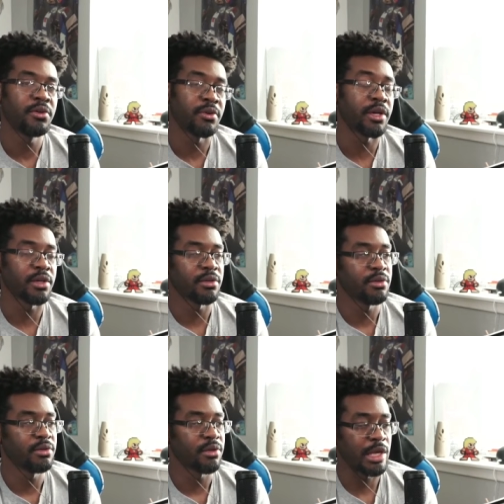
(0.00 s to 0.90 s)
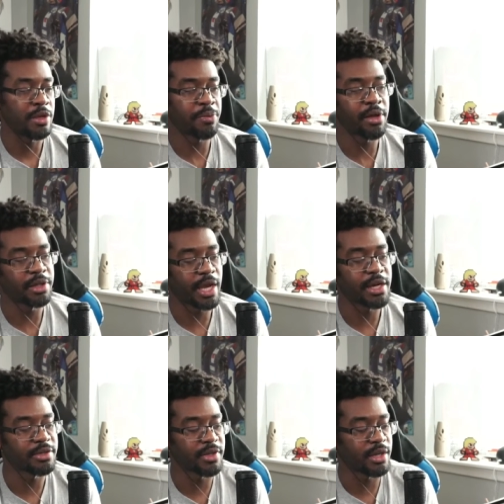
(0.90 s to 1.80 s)
right? They could play all the
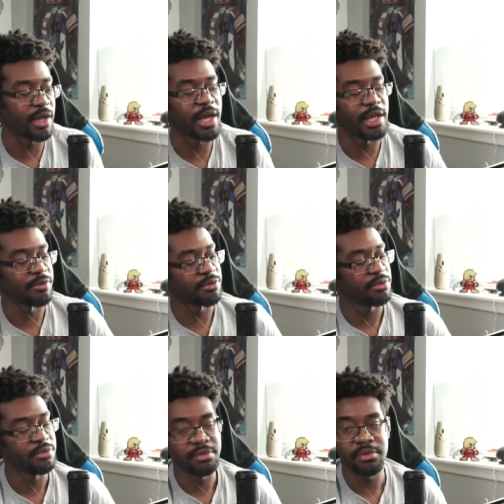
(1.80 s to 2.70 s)
characters at a high level